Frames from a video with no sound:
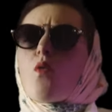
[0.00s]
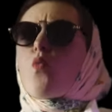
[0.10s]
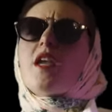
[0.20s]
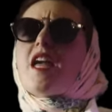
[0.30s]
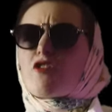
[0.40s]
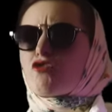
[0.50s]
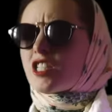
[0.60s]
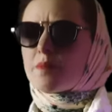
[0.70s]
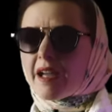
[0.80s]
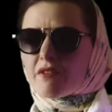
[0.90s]
well, we had
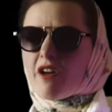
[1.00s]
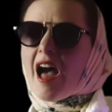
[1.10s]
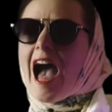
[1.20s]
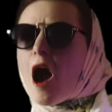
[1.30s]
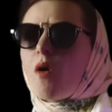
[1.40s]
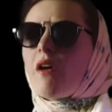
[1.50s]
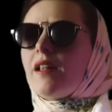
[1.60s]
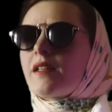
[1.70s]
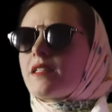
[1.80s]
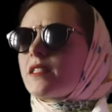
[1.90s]
respect for our
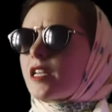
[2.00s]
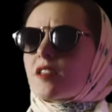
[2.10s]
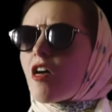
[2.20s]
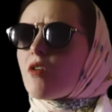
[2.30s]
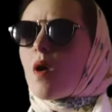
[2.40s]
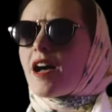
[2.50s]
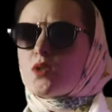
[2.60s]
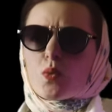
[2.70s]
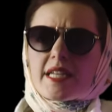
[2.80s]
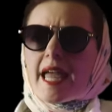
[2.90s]
elders because
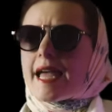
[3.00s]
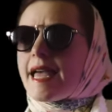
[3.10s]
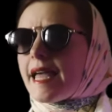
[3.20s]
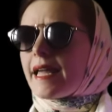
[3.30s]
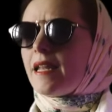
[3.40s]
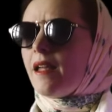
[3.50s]
otherwise we'd get hit.